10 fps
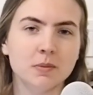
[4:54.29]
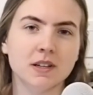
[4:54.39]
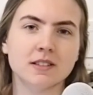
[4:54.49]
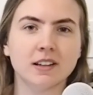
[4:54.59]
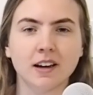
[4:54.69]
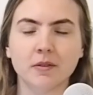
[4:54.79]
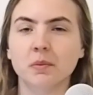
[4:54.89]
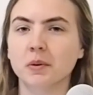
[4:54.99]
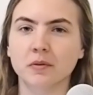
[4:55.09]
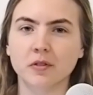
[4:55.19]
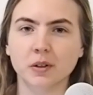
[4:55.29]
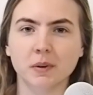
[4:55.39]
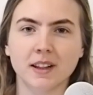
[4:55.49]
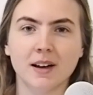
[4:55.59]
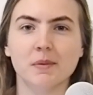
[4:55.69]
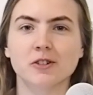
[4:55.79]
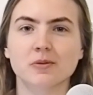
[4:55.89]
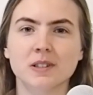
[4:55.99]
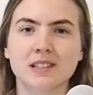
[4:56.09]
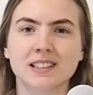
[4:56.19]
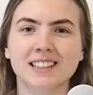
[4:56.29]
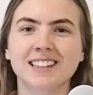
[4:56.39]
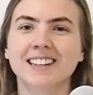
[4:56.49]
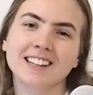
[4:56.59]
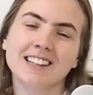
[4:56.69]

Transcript: because I haven't been filming that much recently.